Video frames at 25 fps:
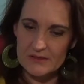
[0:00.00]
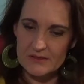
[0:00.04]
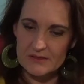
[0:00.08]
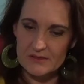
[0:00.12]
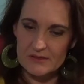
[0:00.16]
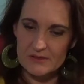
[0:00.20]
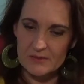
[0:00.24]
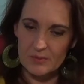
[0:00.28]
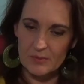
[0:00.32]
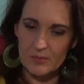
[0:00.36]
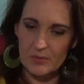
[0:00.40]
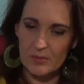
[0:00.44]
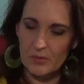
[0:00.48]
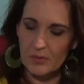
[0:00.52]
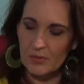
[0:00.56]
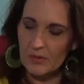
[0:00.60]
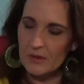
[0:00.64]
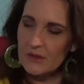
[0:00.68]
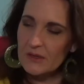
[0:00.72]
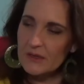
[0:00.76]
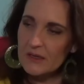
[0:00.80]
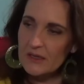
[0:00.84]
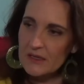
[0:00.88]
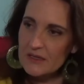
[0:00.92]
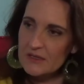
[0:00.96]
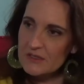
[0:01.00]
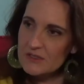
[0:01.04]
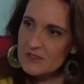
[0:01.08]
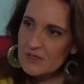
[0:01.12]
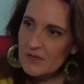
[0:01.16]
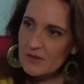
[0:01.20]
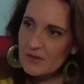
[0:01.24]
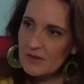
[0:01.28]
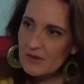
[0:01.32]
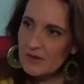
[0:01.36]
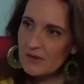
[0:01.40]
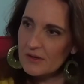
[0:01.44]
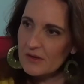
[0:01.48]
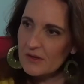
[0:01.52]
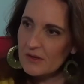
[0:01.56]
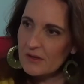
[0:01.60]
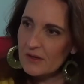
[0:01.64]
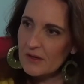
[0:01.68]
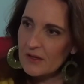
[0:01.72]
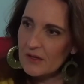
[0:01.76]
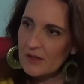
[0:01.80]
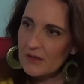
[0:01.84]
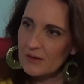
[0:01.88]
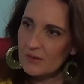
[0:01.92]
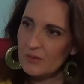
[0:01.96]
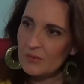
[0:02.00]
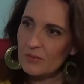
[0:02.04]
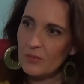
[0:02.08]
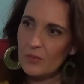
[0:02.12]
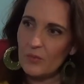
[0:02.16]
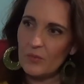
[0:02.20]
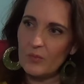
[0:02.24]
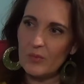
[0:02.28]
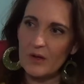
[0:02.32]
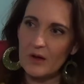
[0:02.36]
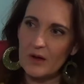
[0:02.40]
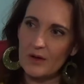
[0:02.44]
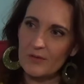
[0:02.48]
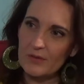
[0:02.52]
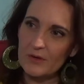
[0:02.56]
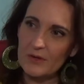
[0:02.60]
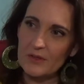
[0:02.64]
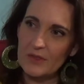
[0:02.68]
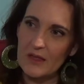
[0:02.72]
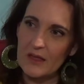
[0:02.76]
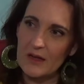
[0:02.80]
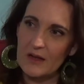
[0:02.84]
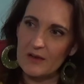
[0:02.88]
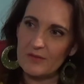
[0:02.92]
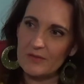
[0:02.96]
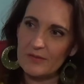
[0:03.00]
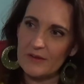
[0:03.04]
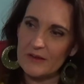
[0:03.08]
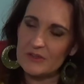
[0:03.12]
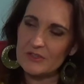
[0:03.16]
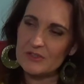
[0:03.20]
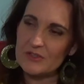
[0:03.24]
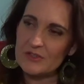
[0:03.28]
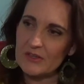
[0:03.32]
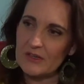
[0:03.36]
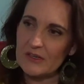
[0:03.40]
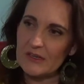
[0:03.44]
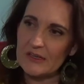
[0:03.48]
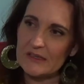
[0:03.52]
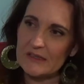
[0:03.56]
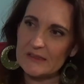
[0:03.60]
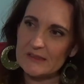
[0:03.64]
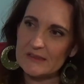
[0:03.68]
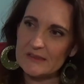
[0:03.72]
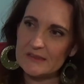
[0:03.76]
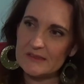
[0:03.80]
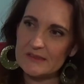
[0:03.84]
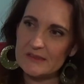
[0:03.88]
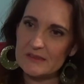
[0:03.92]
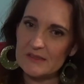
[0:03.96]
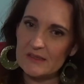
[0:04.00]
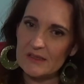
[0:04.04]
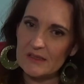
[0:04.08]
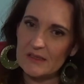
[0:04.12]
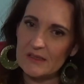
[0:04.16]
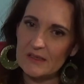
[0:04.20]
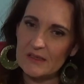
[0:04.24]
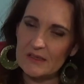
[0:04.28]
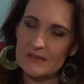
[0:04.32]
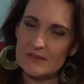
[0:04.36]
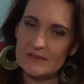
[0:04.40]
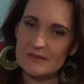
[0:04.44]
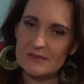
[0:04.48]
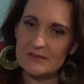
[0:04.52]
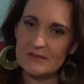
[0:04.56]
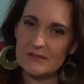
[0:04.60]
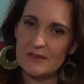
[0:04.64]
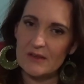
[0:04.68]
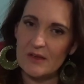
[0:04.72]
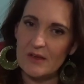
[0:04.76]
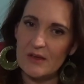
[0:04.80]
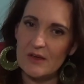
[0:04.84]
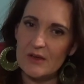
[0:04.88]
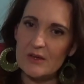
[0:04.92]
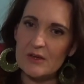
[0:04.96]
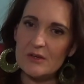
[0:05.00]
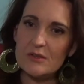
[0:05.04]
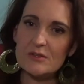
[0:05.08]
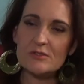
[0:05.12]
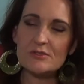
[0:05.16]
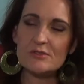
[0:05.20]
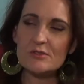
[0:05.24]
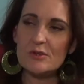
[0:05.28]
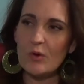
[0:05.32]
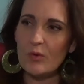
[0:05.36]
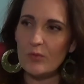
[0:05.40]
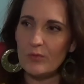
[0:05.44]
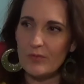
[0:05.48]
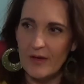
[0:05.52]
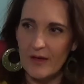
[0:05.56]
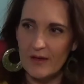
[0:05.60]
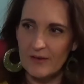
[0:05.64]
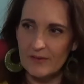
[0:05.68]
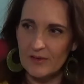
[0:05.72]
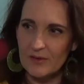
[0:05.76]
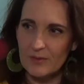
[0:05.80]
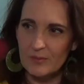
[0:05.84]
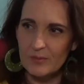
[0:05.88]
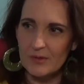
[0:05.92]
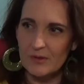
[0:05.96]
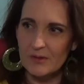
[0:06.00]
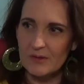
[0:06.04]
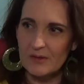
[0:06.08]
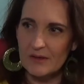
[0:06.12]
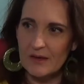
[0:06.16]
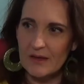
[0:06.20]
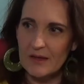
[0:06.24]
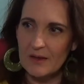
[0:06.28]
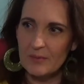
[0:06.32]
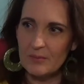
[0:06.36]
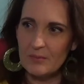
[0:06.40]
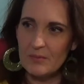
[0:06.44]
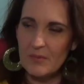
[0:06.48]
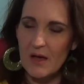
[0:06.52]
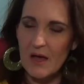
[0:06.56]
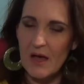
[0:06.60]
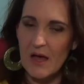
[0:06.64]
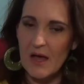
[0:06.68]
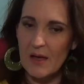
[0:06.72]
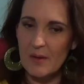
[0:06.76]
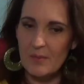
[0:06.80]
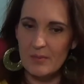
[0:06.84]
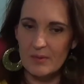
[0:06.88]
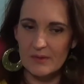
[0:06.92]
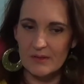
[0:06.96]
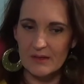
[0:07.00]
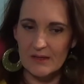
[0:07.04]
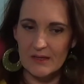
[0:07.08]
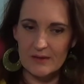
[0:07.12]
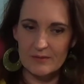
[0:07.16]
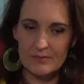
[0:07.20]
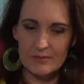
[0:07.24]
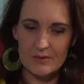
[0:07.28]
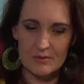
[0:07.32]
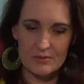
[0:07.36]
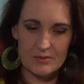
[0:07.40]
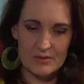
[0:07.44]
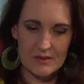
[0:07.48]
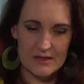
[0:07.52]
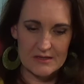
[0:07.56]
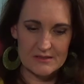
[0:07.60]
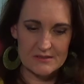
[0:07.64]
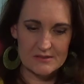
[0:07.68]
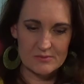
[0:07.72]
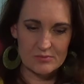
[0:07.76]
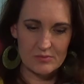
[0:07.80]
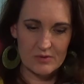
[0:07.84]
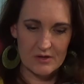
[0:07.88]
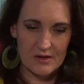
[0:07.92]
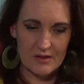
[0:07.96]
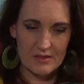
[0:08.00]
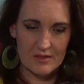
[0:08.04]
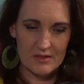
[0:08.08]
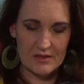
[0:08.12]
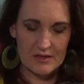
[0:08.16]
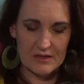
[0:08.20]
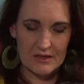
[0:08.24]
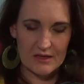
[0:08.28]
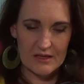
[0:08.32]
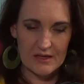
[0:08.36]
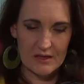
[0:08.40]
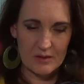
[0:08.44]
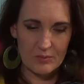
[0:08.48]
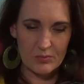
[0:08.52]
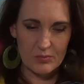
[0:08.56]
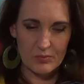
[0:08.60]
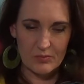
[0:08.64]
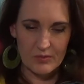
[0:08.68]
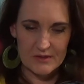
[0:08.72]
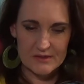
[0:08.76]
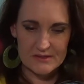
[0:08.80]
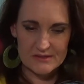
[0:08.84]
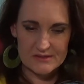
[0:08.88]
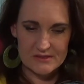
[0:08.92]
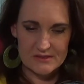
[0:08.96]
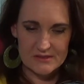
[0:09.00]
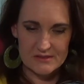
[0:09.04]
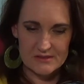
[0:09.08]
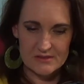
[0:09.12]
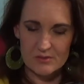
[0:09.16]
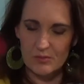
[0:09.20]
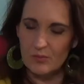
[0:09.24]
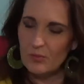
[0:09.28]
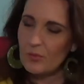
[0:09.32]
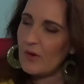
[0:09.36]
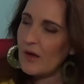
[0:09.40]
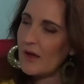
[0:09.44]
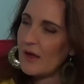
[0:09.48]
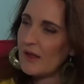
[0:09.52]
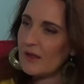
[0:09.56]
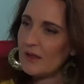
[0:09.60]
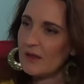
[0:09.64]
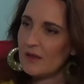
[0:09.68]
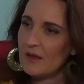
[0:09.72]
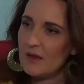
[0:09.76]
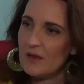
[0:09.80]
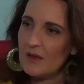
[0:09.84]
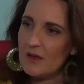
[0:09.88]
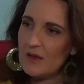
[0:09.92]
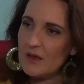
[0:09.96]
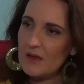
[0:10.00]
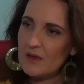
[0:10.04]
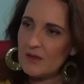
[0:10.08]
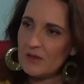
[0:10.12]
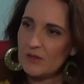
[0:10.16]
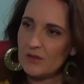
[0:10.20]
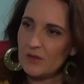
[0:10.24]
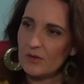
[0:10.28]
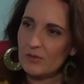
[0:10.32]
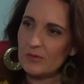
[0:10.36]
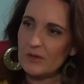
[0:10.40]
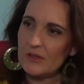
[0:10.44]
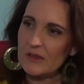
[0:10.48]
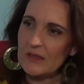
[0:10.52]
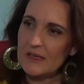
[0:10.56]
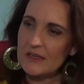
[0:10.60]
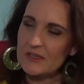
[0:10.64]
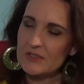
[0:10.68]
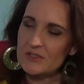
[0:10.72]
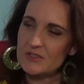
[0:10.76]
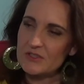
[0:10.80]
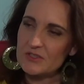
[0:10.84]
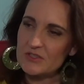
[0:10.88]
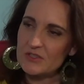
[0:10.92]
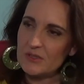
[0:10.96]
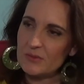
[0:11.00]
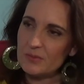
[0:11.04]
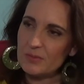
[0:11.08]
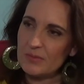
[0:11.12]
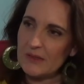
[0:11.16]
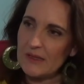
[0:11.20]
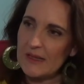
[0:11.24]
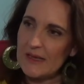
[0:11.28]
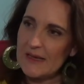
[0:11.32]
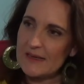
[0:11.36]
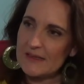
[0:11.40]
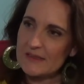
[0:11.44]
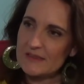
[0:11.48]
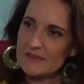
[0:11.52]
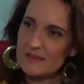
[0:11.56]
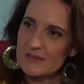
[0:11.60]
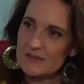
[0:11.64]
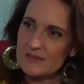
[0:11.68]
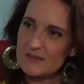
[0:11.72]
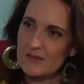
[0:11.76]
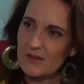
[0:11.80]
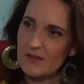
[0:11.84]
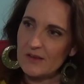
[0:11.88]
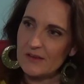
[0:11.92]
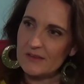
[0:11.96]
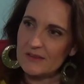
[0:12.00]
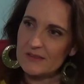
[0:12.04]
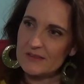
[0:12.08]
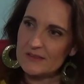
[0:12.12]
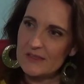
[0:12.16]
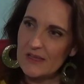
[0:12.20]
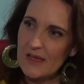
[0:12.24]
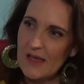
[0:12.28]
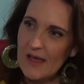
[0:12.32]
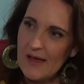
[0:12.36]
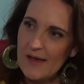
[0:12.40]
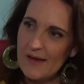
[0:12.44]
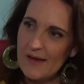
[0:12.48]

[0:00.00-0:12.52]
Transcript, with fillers: to support each other in whatever that adventure is, is so valuable and I I believe that that's one of the key points as to why your relationship lasts as long as it